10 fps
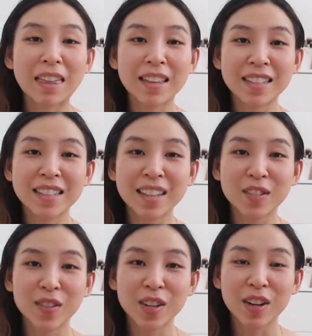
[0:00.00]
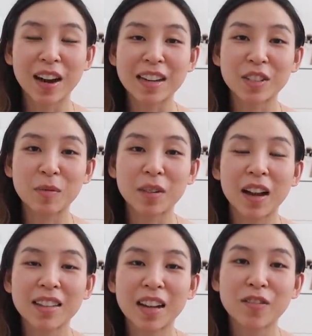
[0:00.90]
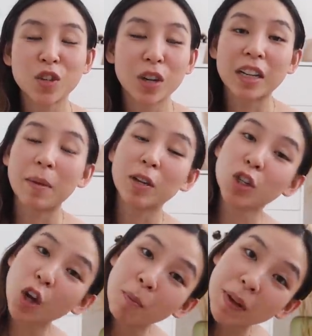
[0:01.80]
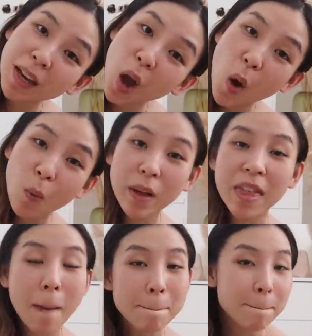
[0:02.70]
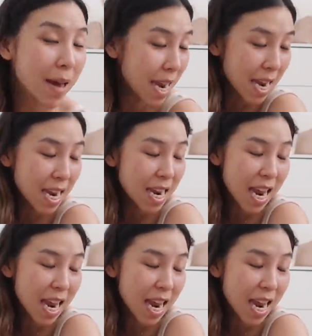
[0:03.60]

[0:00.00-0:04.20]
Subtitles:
yeah, that's it to this video, guys. I hope you guys have enjoyed coming shopping with me.